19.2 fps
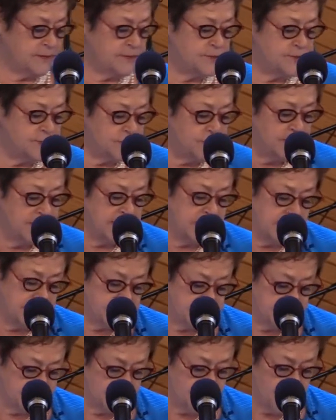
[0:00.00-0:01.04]

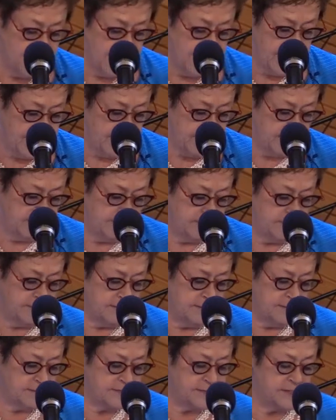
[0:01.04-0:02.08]
the way
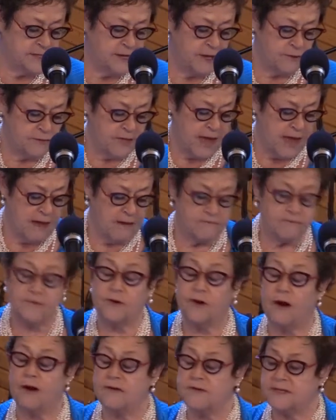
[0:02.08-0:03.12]
to know that
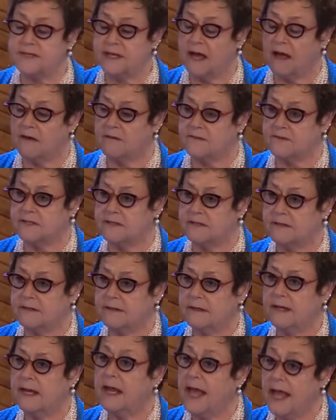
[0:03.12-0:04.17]
for ourselves
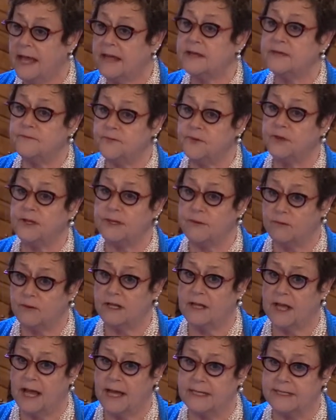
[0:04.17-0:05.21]
and to fully
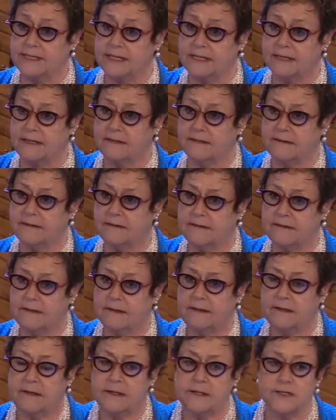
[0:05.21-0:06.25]
realize it.
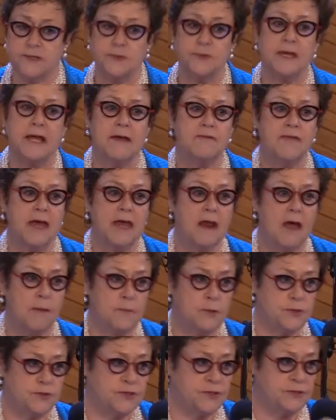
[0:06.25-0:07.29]
So we have that
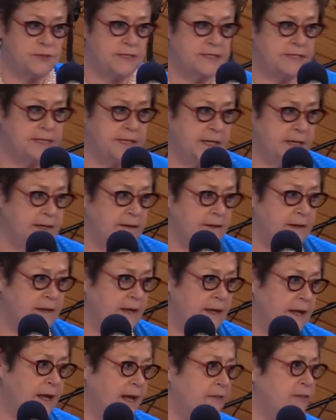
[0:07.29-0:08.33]
opportunity.
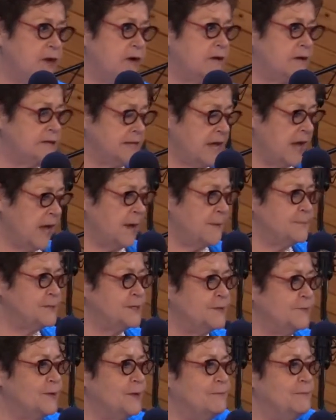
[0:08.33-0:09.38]
And there are times
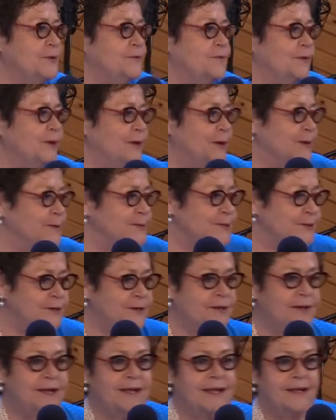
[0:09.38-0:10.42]
that we move
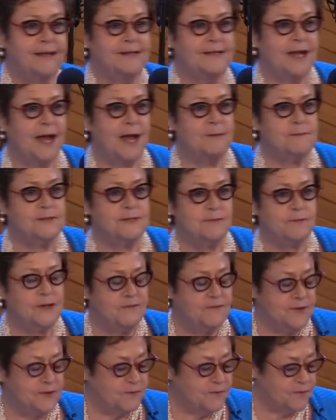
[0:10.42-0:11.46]
closer, times that we
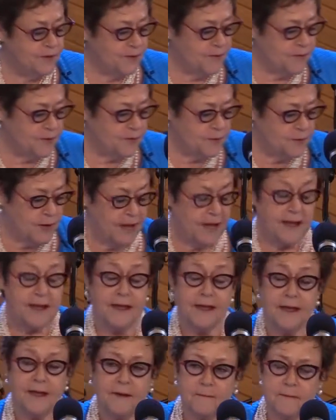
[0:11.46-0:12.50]
feel further away.
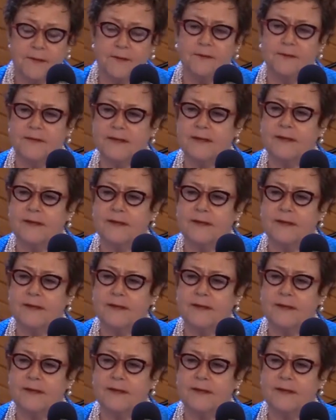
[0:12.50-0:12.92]
But